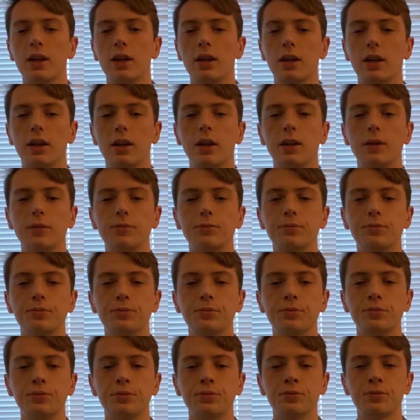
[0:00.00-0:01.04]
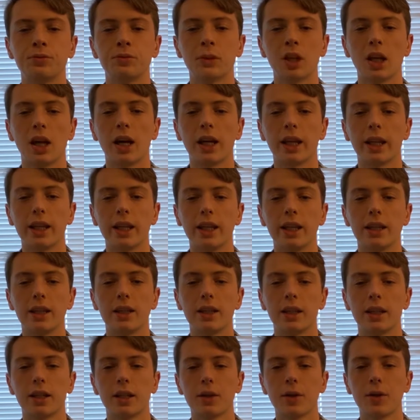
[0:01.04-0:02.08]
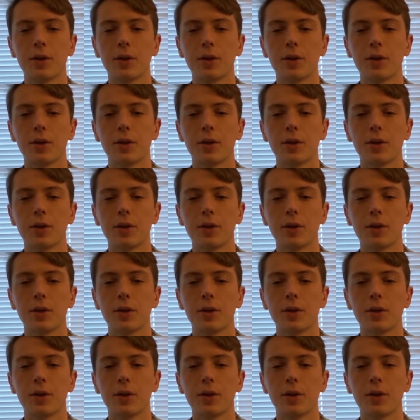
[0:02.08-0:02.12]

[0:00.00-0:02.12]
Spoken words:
I think